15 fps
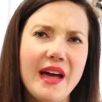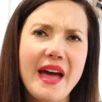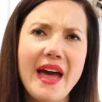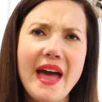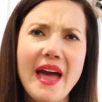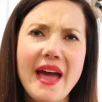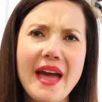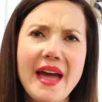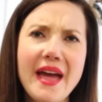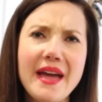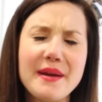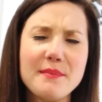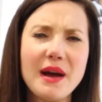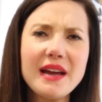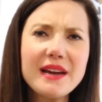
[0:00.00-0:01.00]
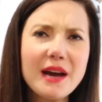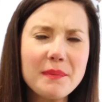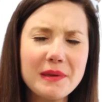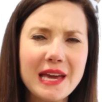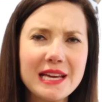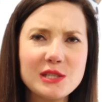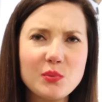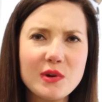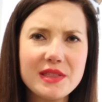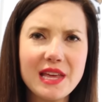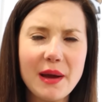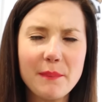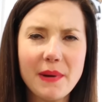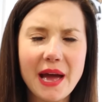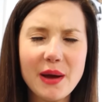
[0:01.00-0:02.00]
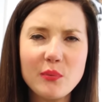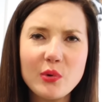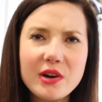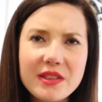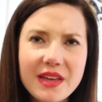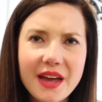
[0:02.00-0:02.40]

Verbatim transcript: Hey, my cupcakes weren't that bad, were